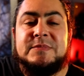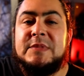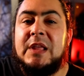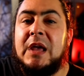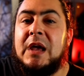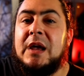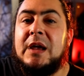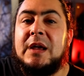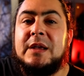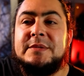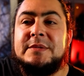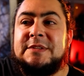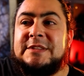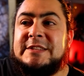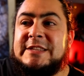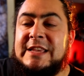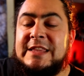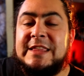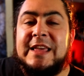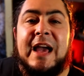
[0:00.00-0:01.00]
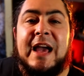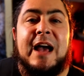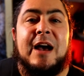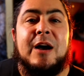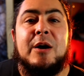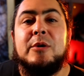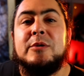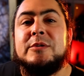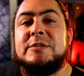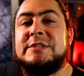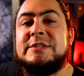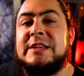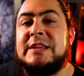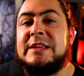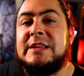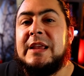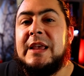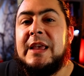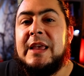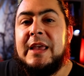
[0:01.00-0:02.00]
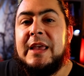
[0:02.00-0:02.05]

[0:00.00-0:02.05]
uh see the house and